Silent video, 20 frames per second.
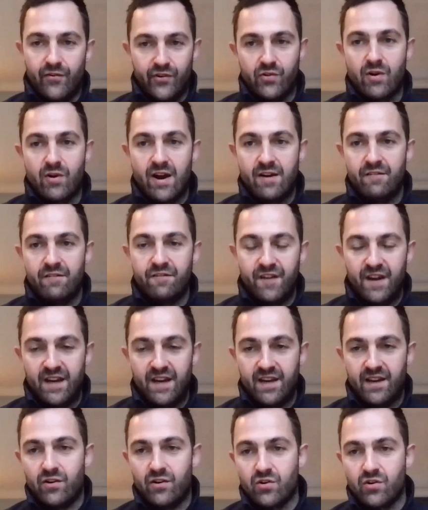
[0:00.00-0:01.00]
grain
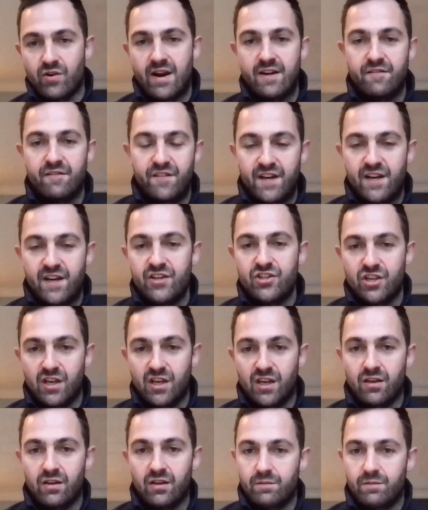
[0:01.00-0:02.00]
feeding or grain
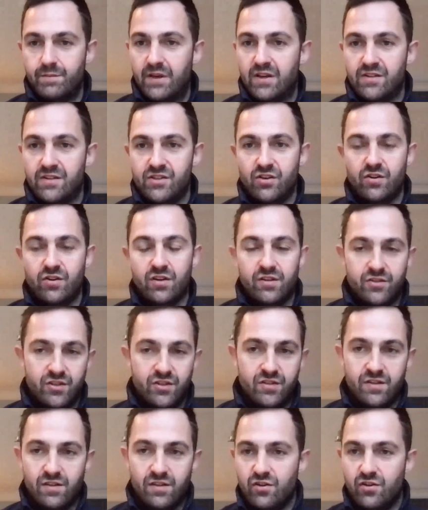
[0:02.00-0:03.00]
finishing, because you can
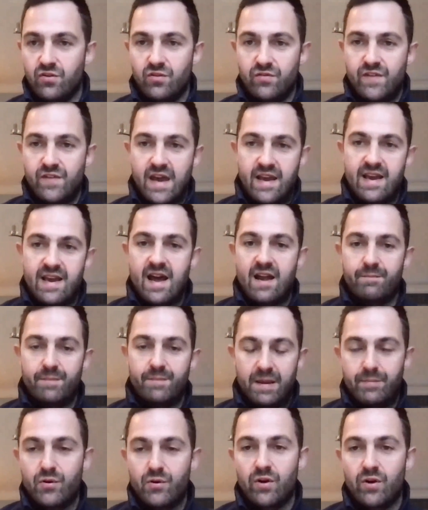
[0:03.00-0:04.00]
they can
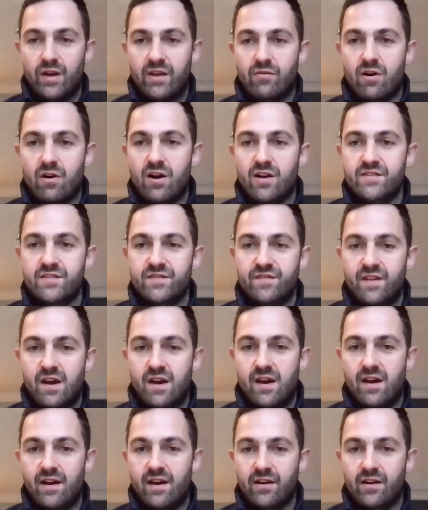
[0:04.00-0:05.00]
be purely
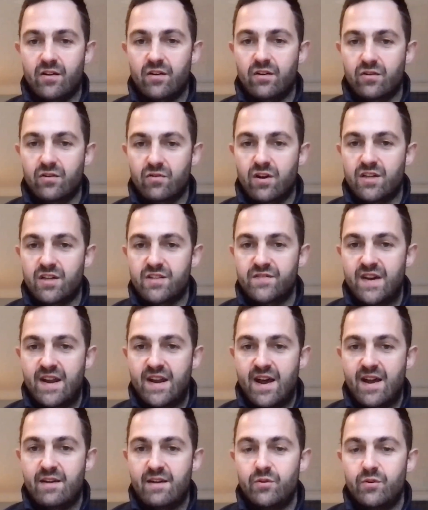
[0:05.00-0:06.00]
grass-fed
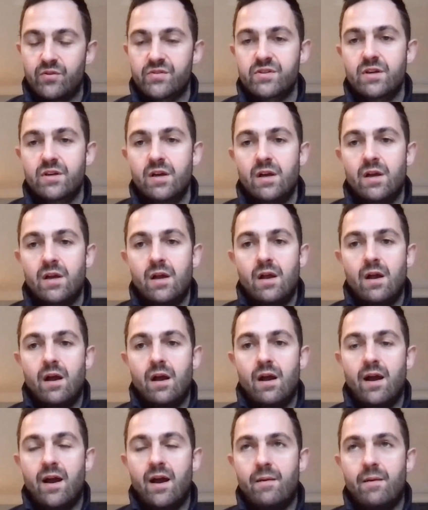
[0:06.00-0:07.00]
animals.
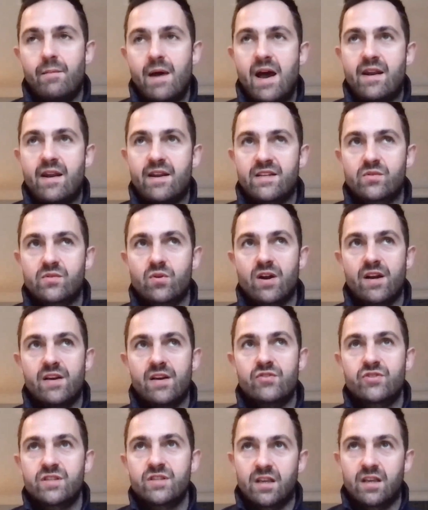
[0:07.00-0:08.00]
And it's quite
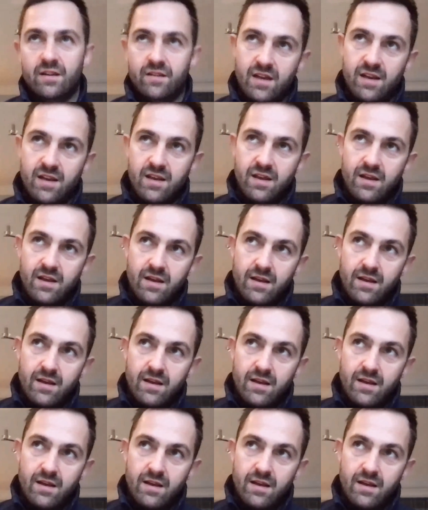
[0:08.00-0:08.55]
interesting that